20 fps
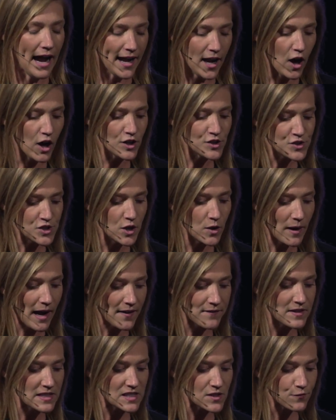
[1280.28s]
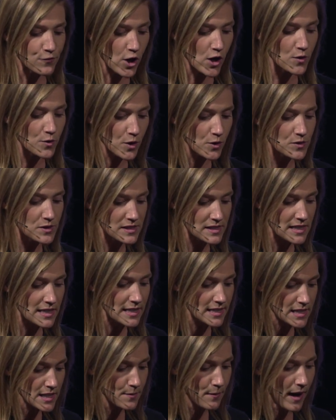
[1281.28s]
I also had this front row
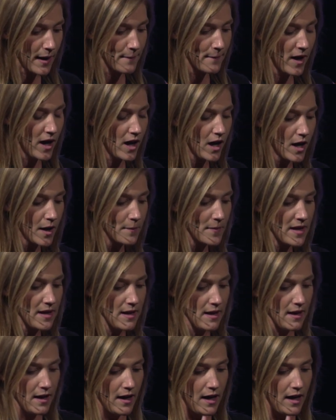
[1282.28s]
seat to my mom